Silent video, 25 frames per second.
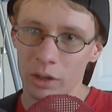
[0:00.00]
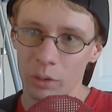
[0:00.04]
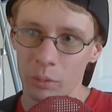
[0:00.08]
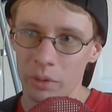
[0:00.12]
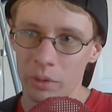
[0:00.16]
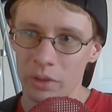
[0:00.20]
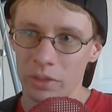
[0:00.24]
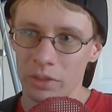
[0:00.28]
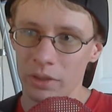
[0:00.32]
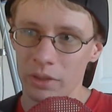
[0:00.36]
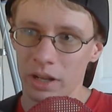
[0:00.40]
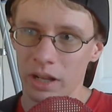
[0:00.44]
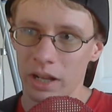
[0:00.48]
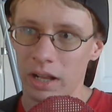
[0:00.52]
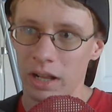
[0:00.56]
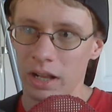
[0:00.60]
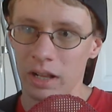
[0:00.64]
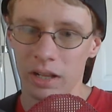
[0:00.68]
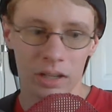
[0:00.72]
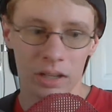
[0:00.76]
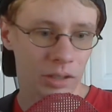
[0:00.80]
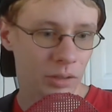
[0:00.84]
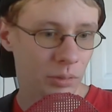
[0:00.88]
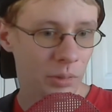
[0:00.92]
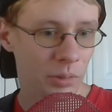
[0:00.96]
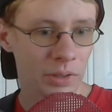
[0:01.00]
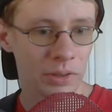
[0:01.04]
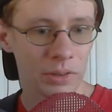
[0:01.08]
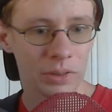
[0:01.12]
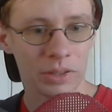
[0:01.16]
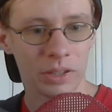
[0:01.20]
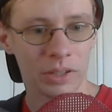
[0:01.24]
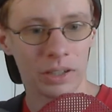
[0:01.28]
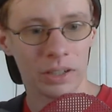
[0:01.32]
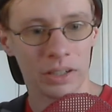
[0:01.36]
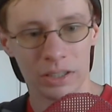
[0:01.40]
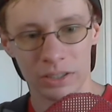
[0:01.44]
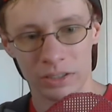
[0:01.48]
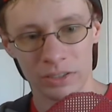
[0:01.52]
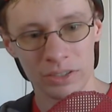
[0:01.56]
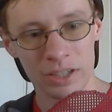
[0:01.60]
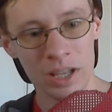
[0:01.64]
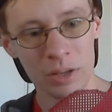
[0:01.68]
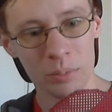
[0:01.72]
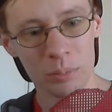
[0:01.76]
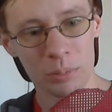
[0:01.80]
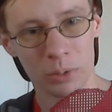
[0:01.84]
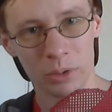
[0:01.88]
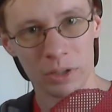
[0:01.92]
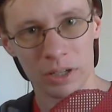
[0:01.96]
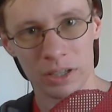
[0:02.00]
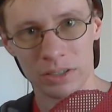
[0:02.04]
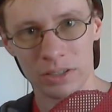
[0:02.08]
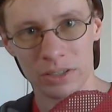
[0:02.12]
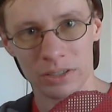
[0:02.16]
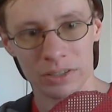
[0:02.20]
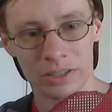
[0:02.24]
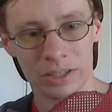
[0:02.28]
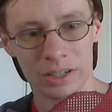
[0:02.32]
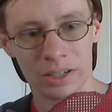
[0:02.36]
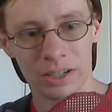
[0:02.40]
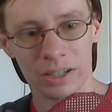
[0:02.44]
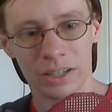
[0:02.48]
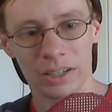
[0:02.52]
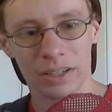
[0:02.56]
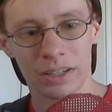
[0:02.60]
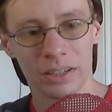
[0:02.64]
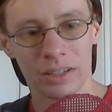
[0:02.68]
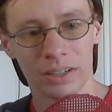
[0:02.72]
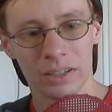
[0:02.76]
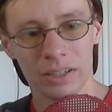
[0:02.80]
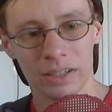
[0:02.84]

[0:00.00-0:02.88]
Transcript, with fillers: with uh, with uh, soundboard I just got,